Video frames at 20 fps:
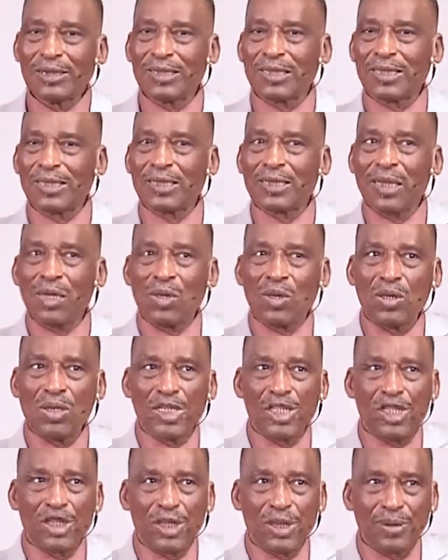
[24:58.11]
This is the
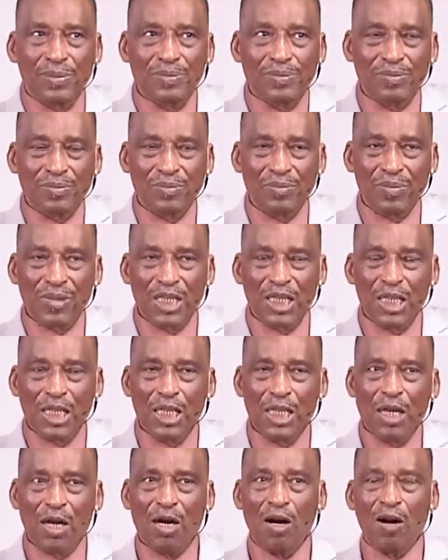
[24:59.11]
condition
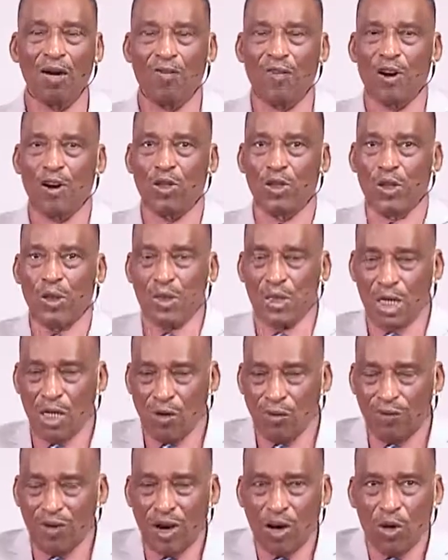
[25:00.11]
of our
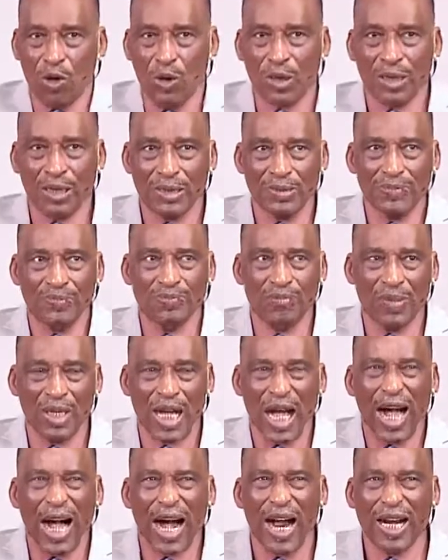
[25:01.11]

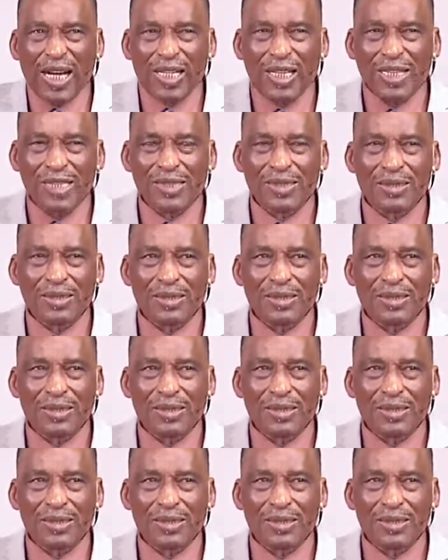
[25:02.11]
heart